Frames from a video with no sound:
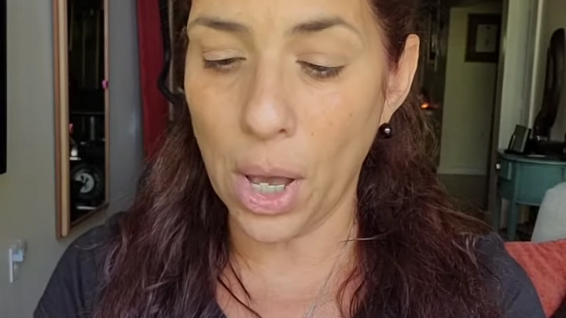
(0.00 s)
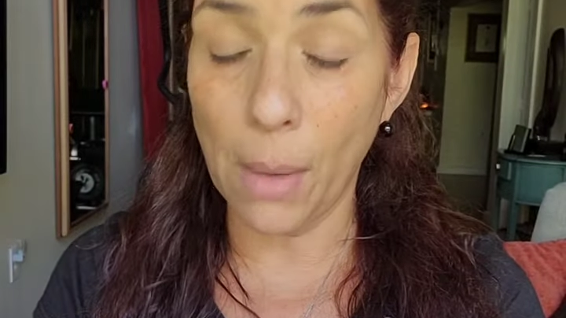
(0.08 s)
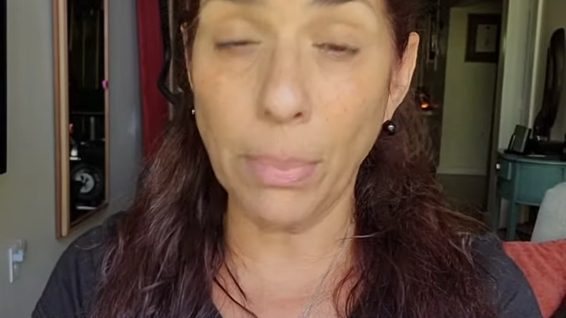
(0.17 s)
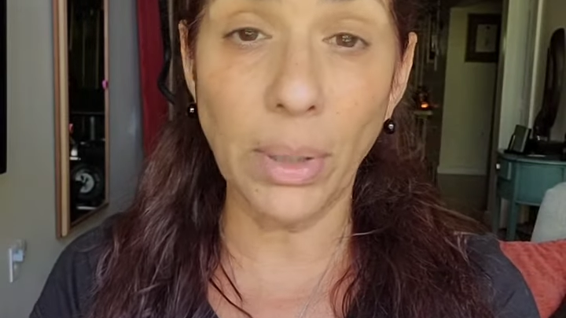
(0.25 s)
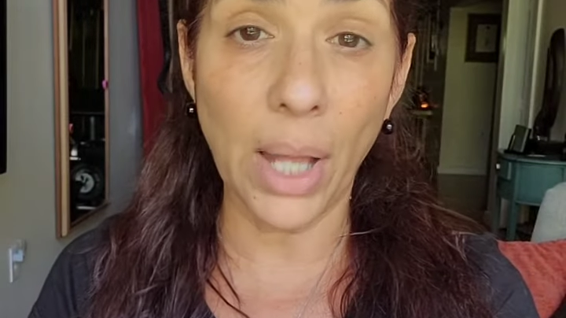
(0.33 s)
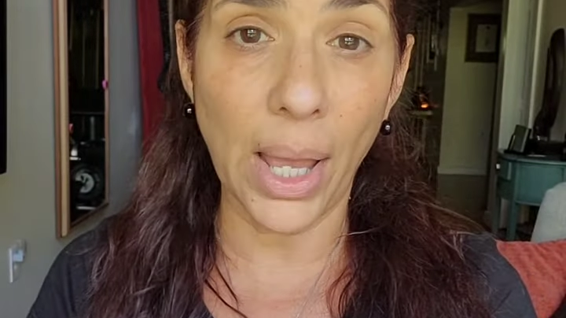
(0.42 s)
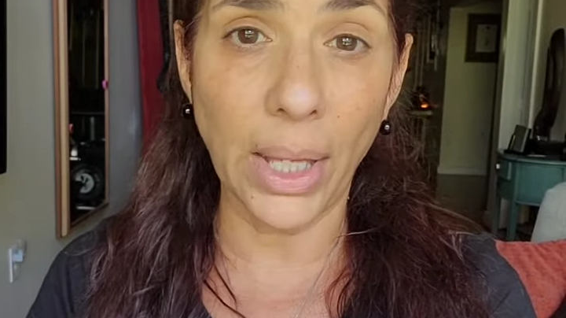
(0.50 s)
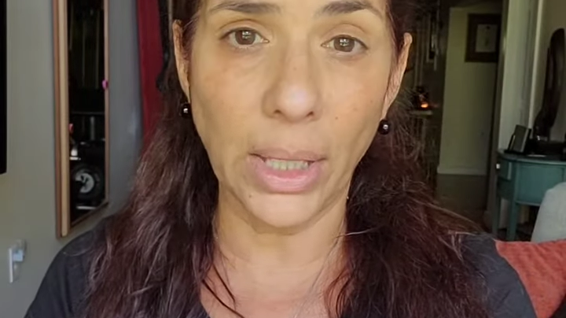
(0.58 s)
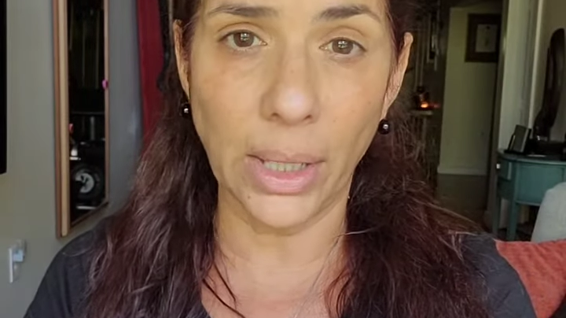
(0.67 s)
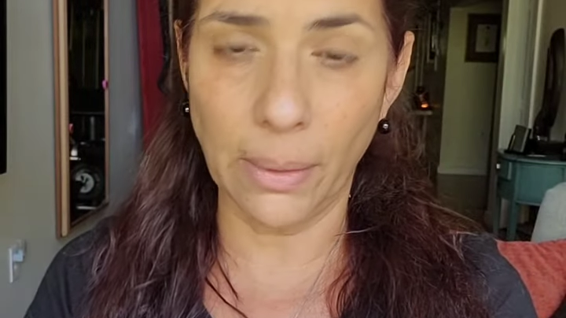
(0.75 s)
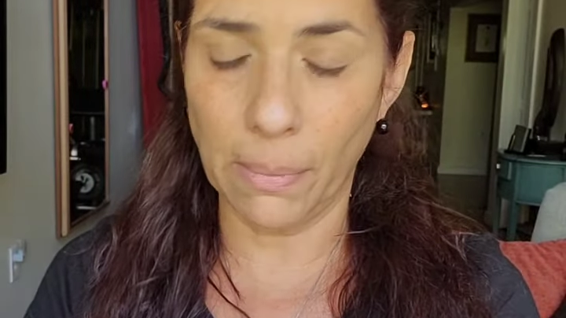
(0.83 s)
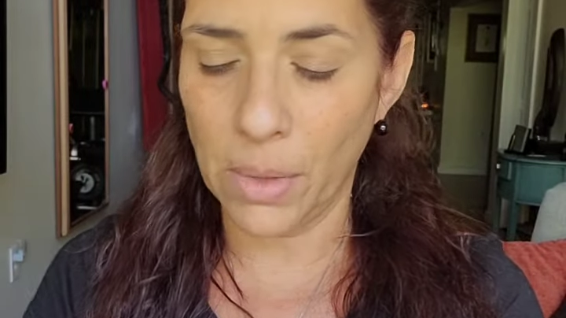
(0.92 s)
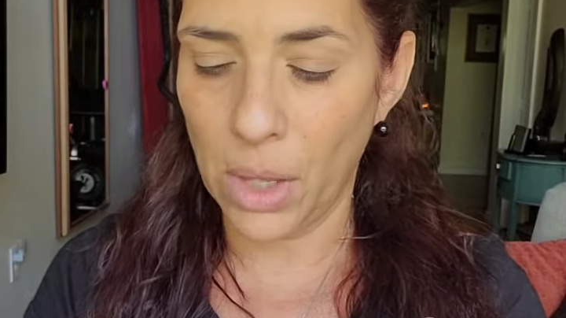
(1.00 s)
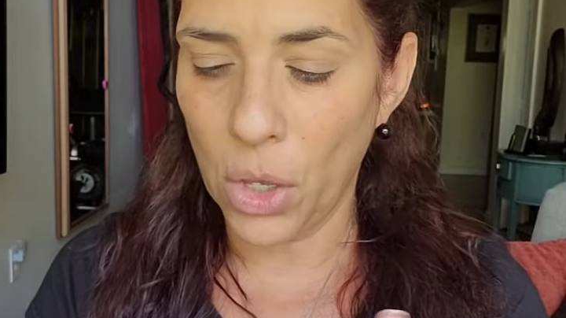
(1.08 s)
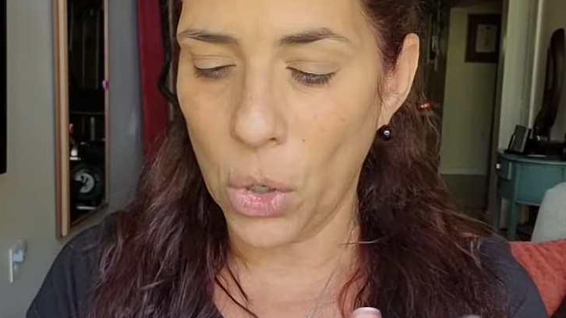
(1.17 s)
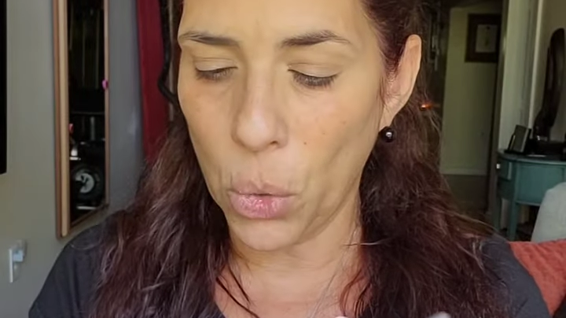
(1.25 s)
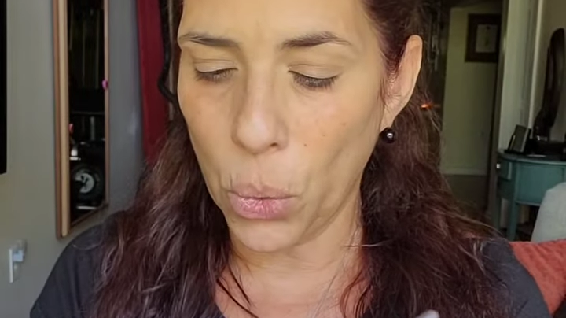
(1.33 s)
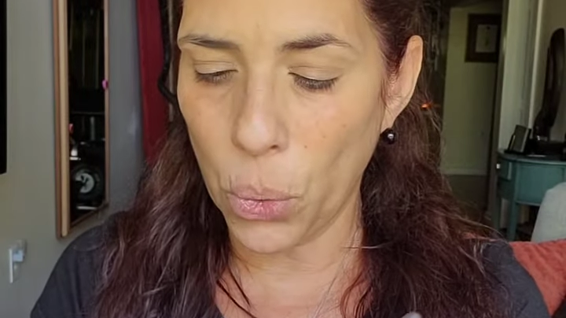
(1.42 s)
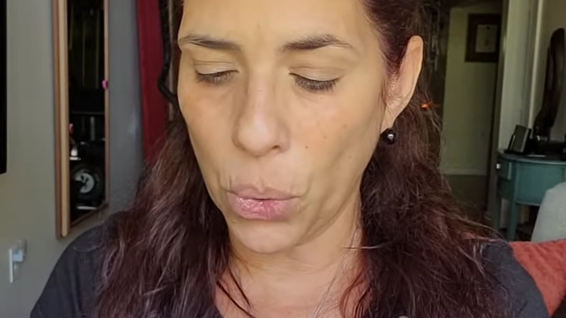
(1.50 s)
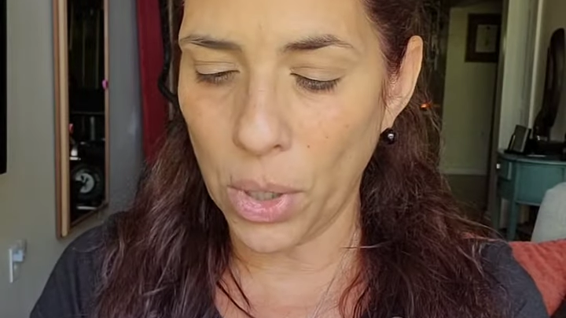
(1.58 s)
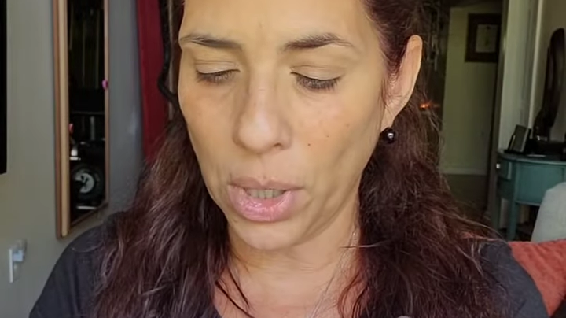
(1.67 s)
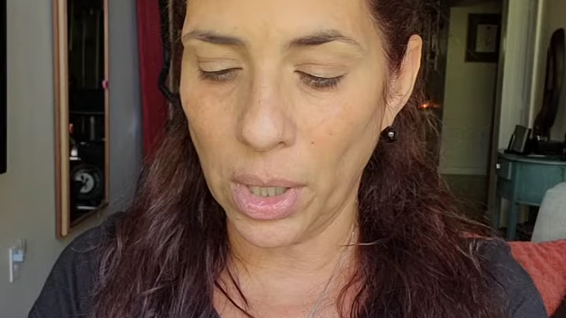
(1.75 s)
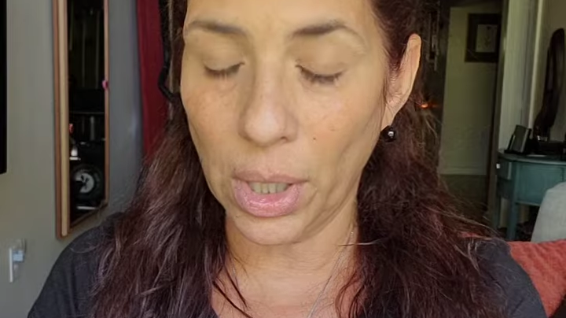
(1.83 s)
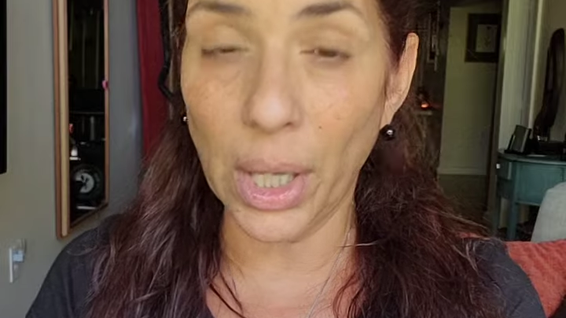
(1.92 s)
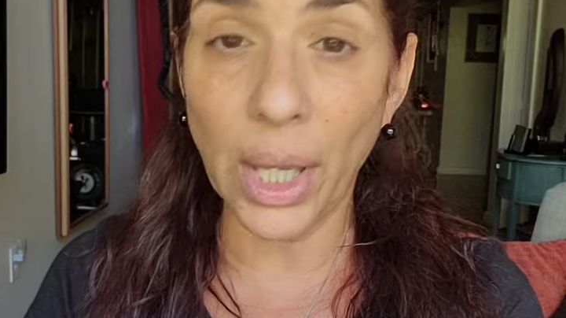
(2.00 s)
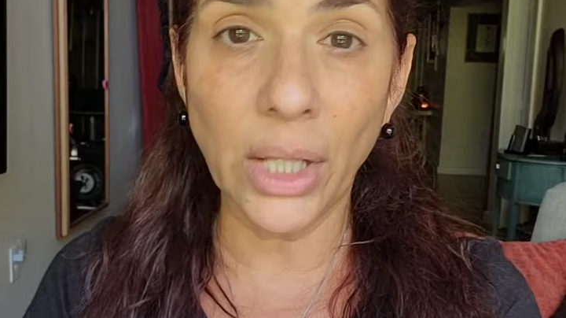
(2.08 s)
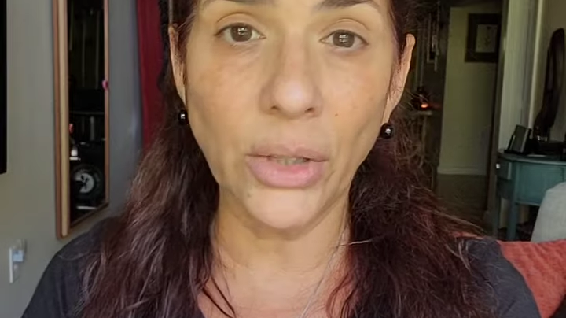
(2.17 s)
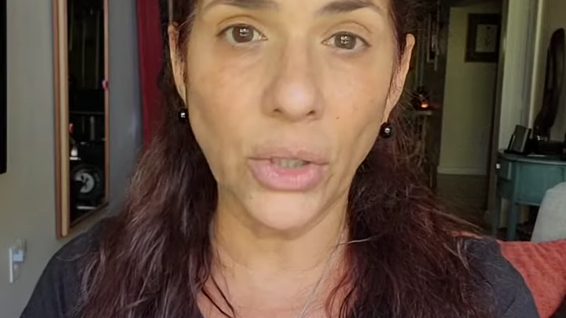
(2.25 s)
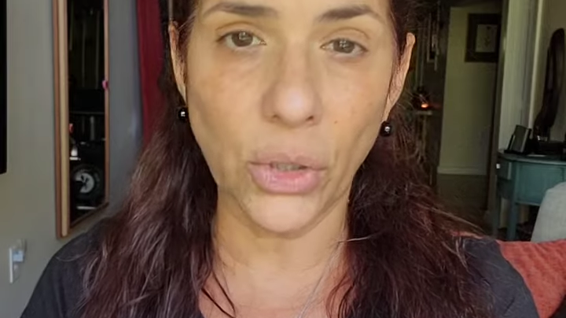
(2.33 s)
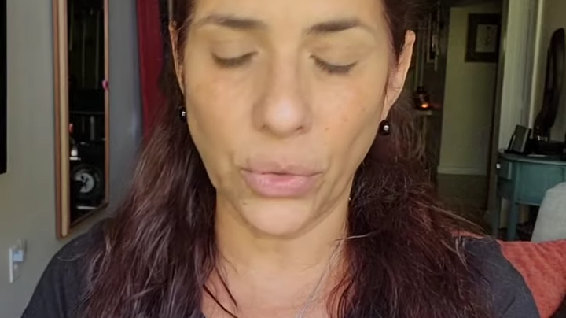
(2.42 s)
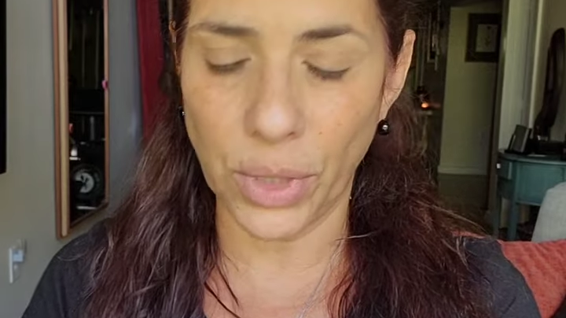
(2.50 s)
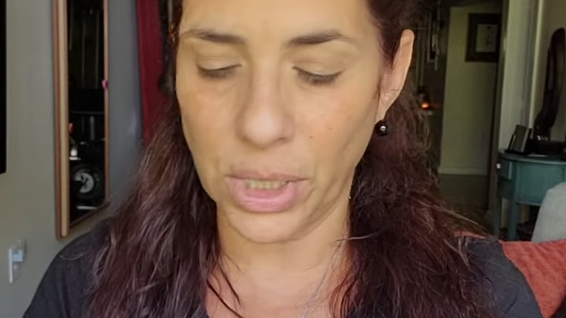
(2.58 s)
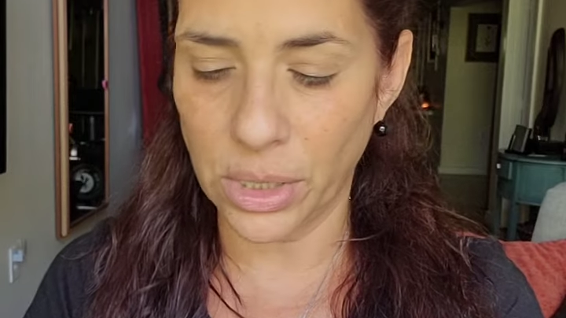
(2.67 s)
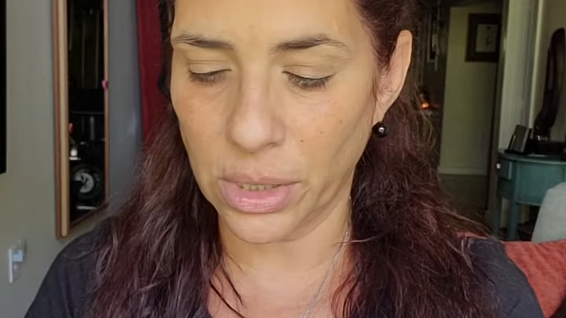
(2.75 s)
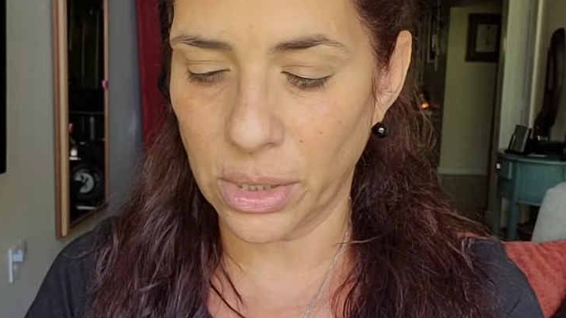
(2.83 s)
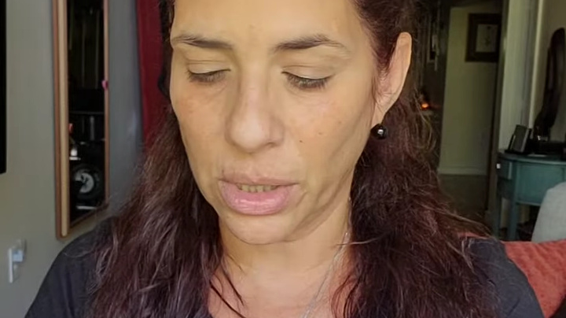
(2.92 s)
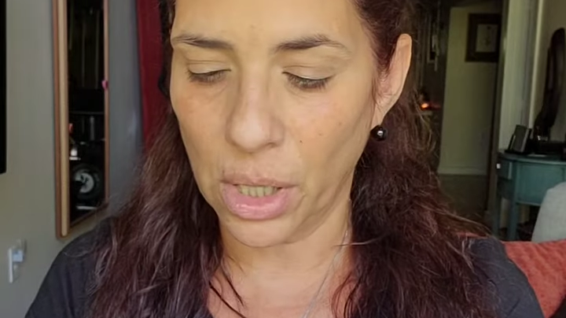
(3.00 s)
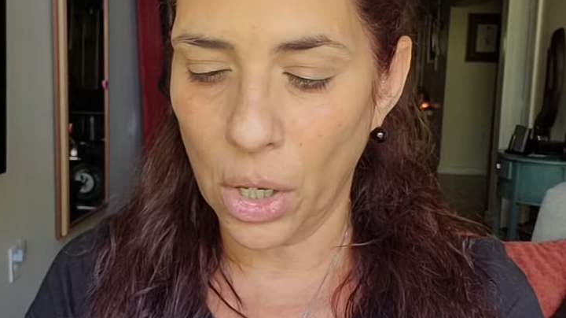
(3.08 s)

applying it in the crease.